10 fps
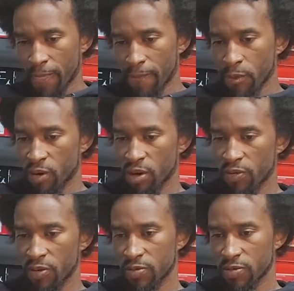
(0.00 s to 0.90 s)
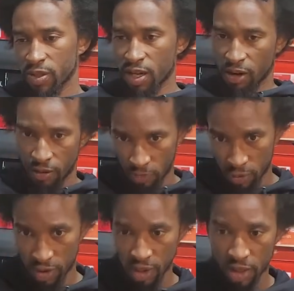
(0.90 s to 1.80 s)
whatever. What the heck?
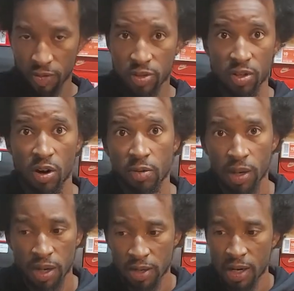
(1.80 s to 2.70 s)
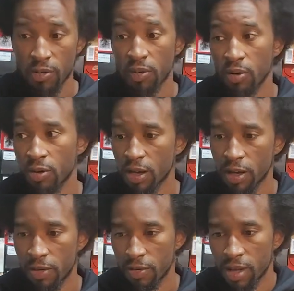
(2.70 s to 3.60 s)
What the heck ever is carmine? I don't know. I
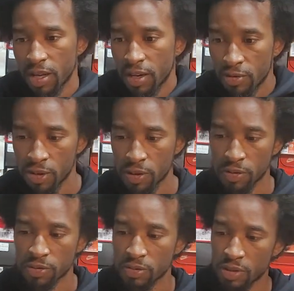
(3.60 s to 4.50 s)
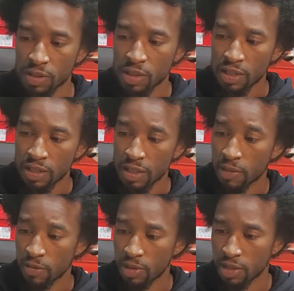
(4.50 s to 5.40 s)
ain't gonna lie, I don't know. I need
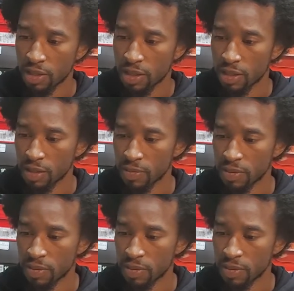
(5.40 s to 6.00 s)
to look that up.